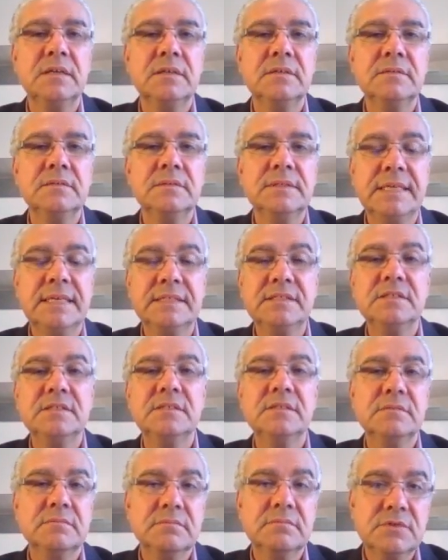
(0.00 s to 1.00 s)
that's
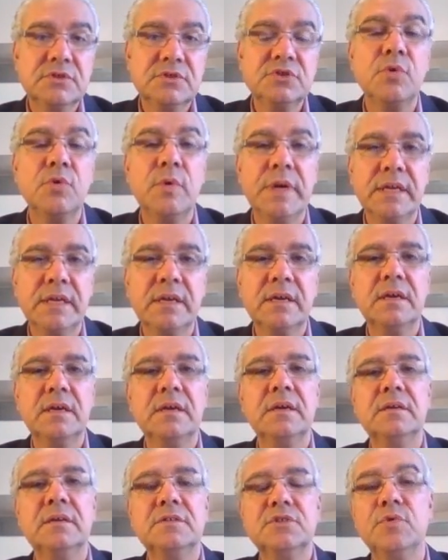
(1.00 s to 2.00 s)
showing
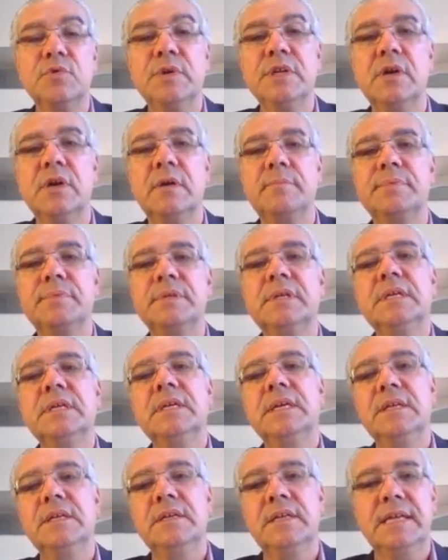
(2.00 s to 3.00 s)
up
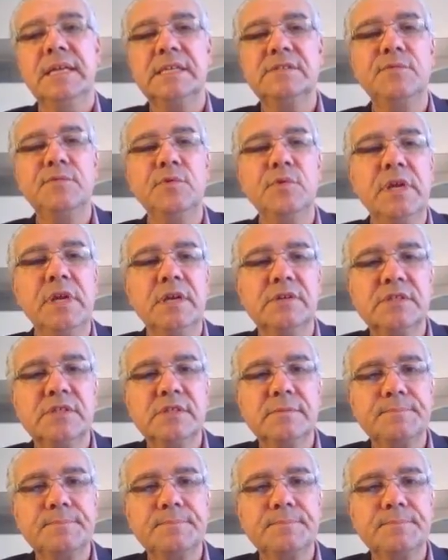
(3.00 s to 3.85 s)
in the next few years.